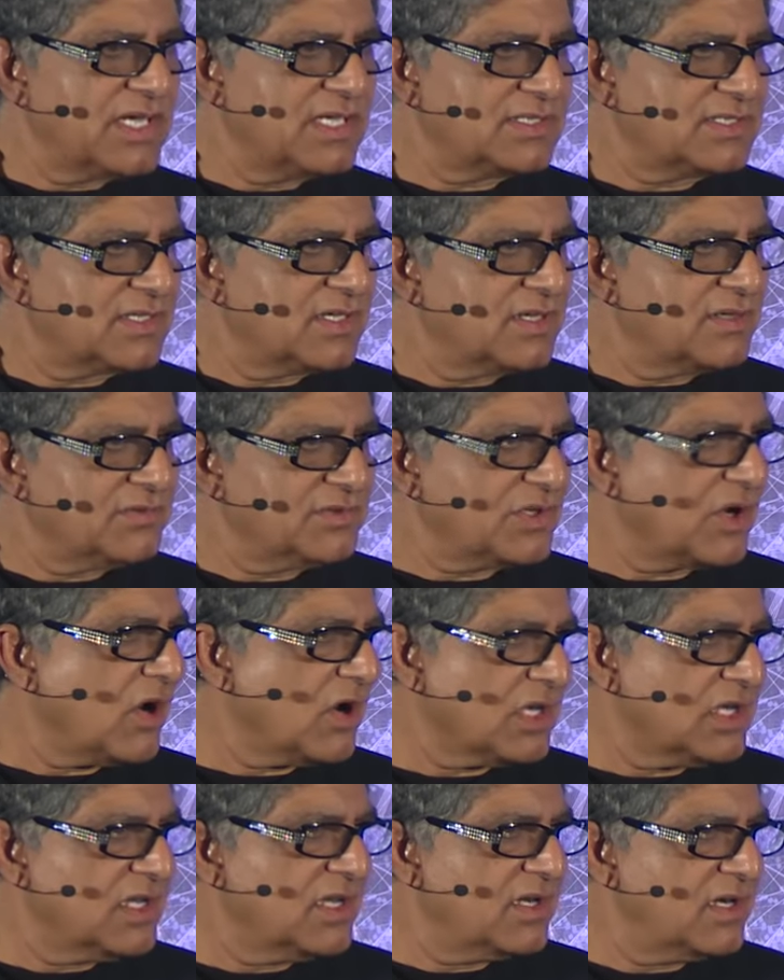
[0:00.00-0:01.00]
as a
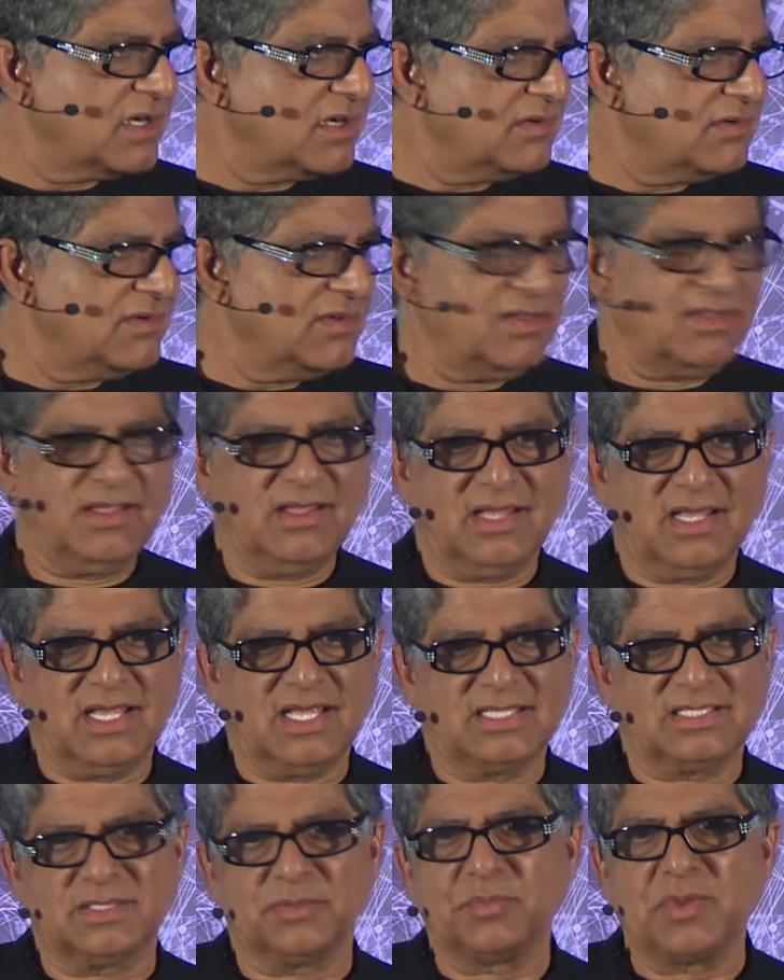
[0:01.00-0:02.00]
toddler,
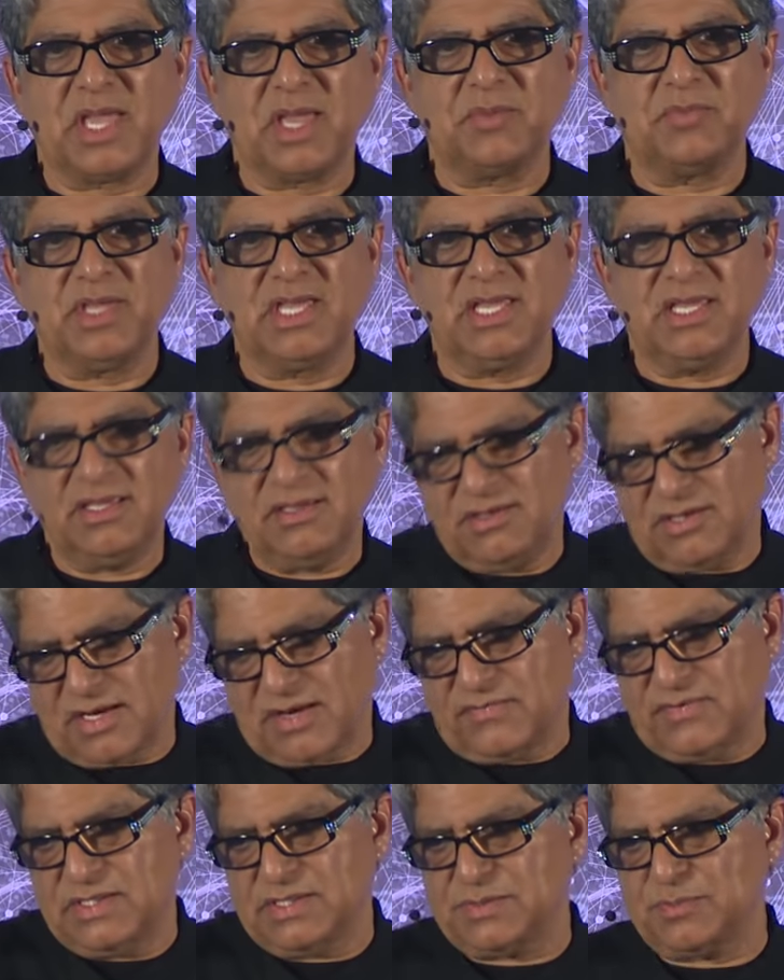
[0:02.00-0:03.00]
as a baby, you
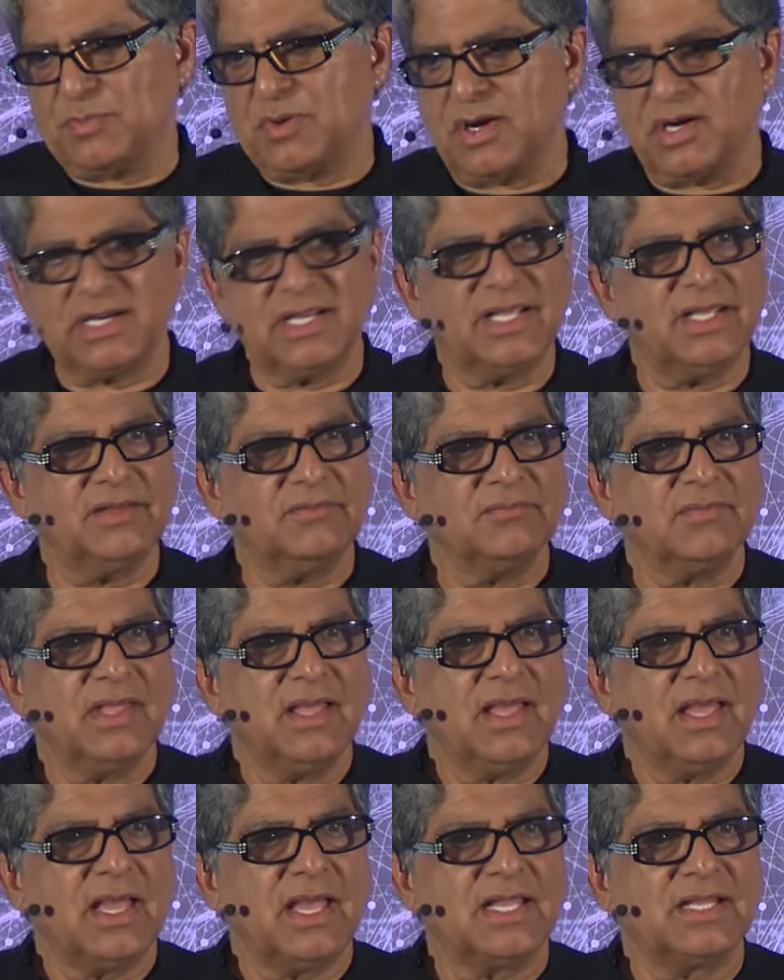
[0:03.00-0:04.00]
have this body,
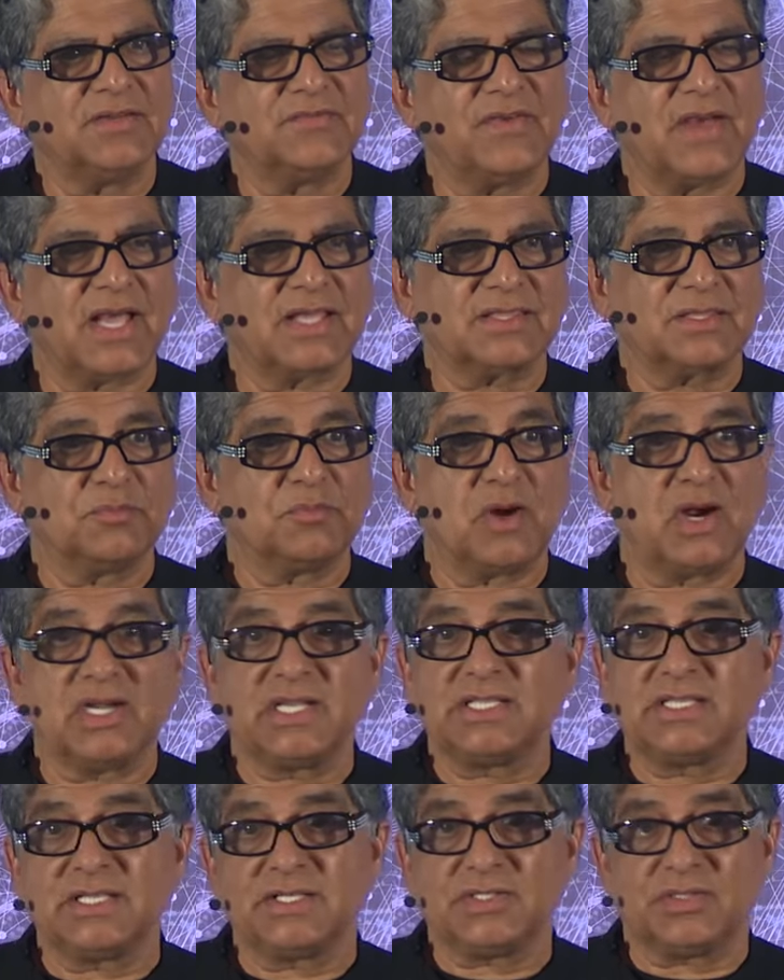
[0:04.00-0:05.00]
and in fact the
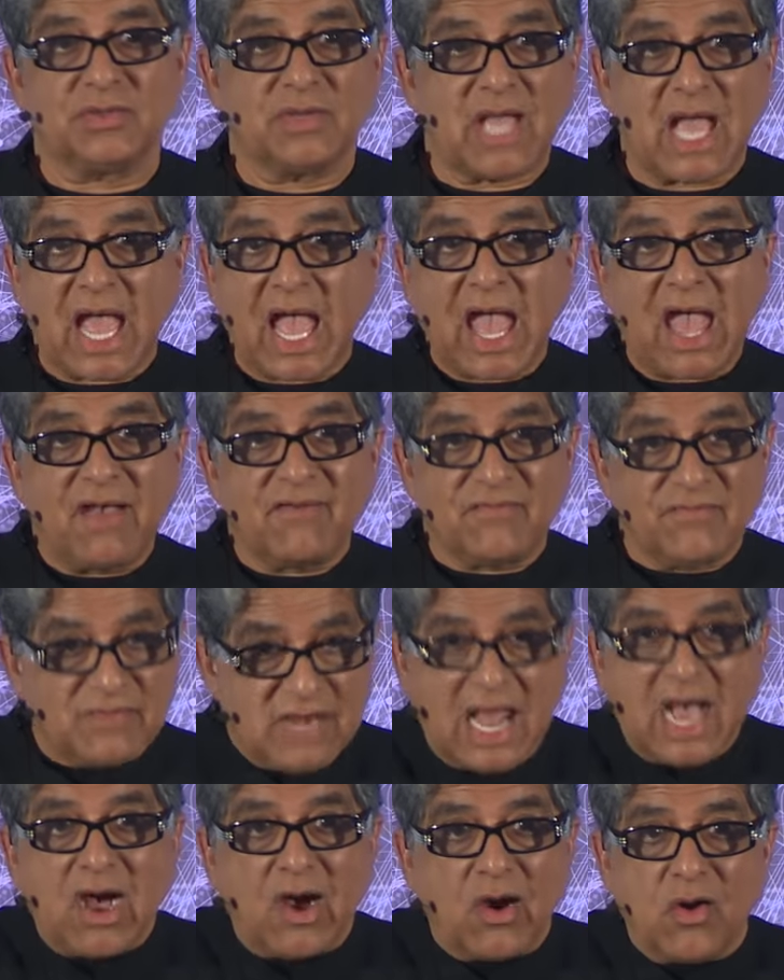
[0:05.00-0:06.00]
body that you have
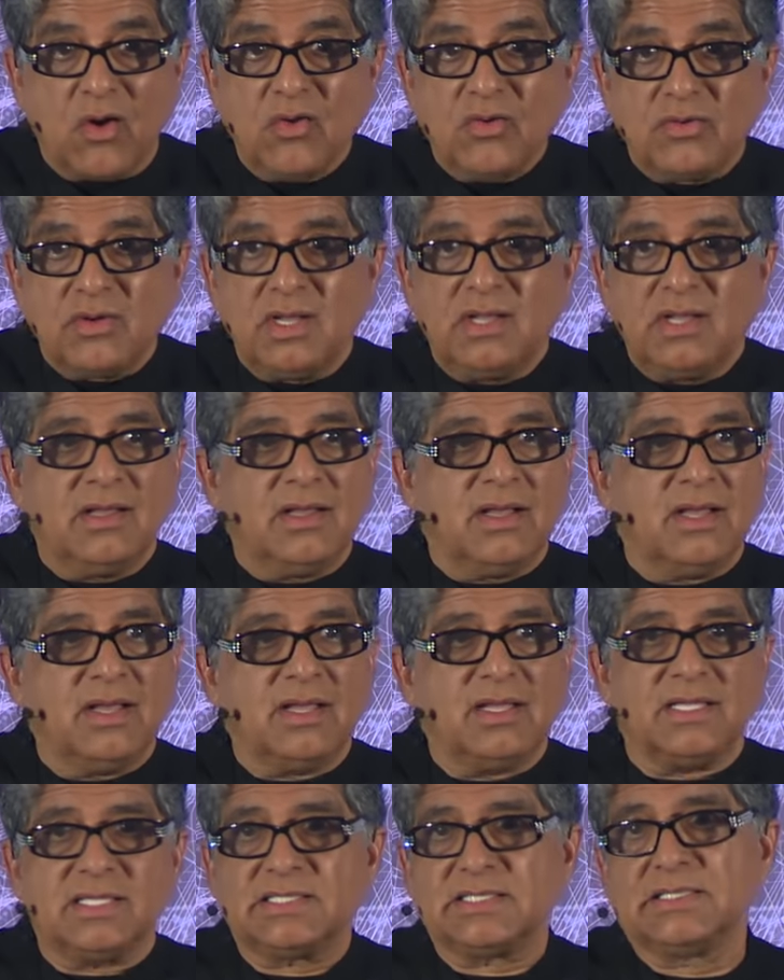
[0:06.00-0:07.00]
now
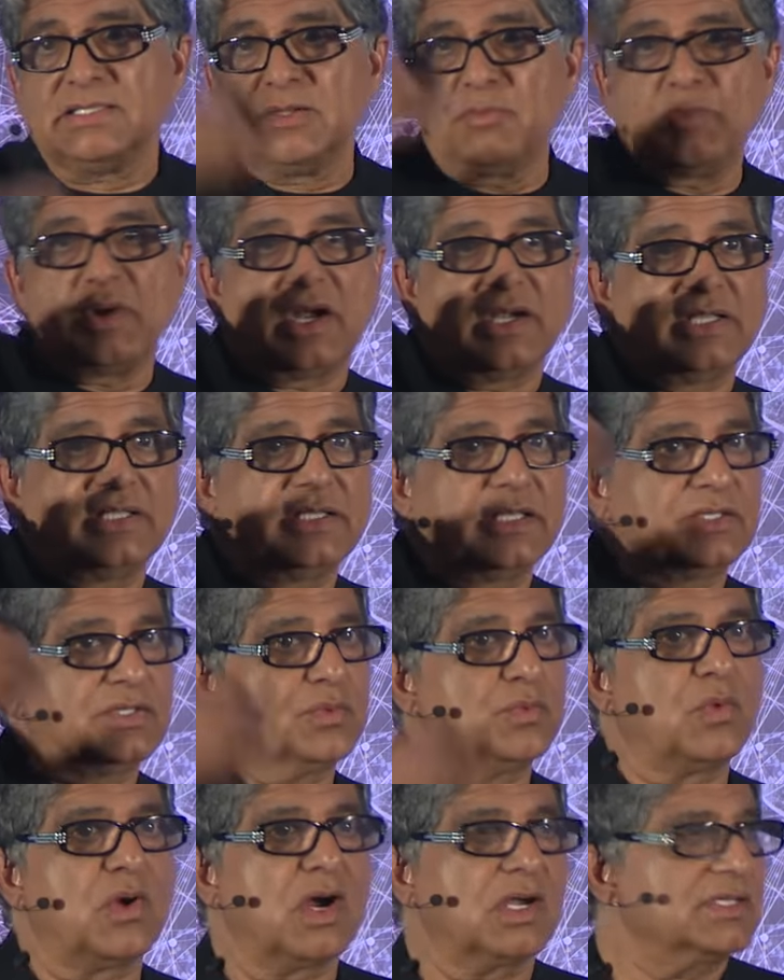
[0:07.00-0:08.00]
isn't the body that
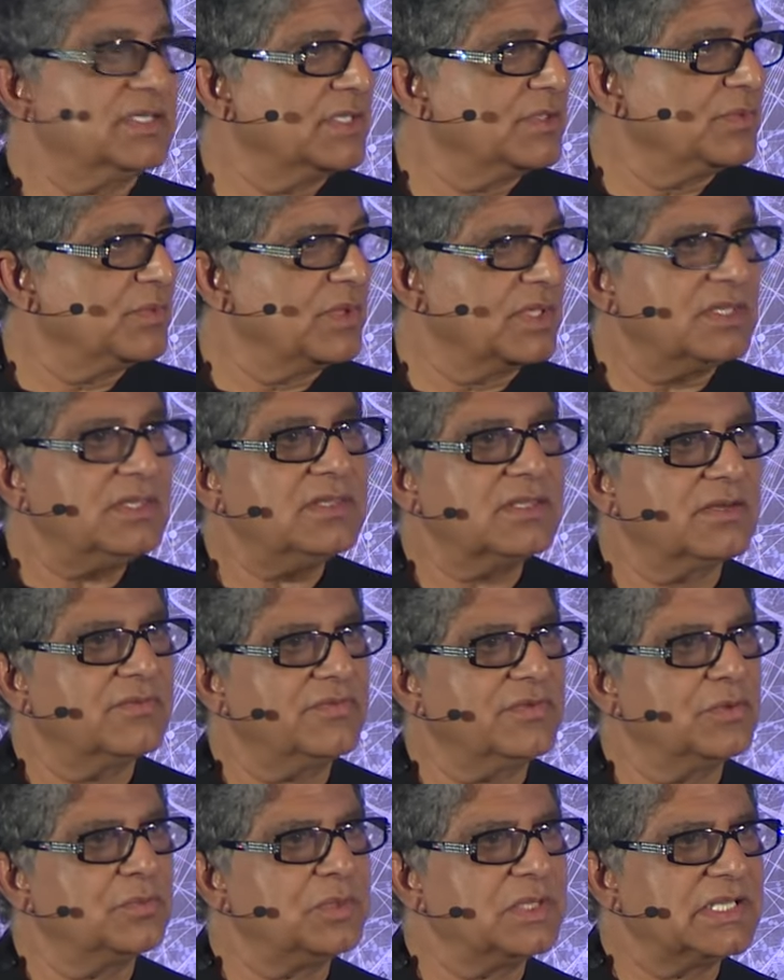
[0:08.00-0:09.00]
you walked in with a
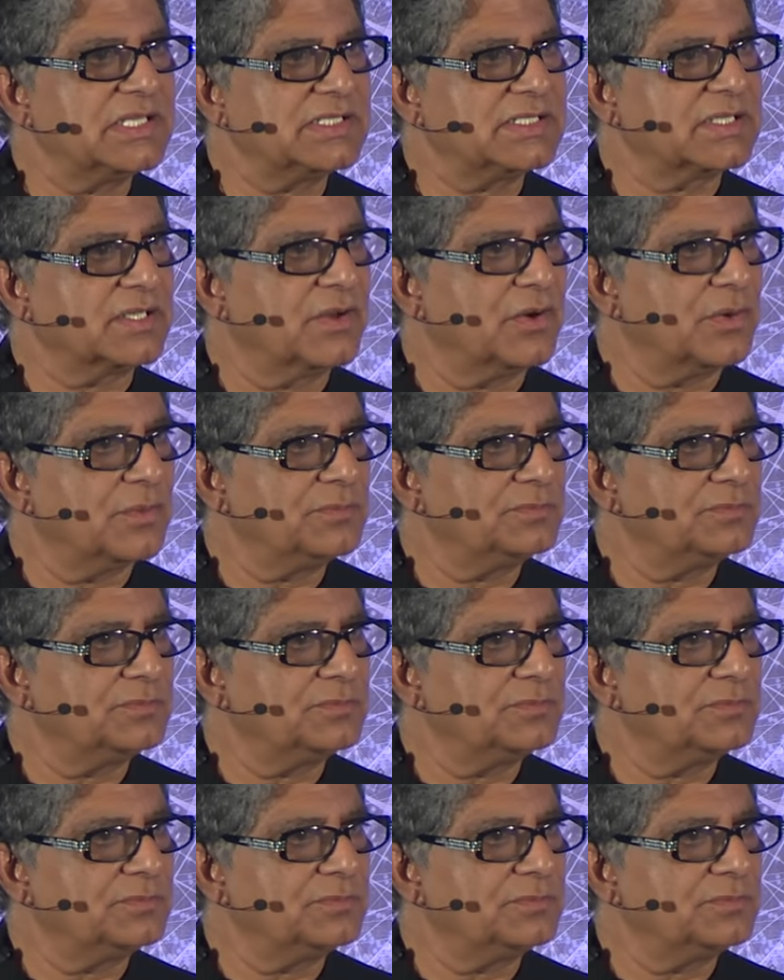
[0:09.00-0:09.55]
few minutes ago.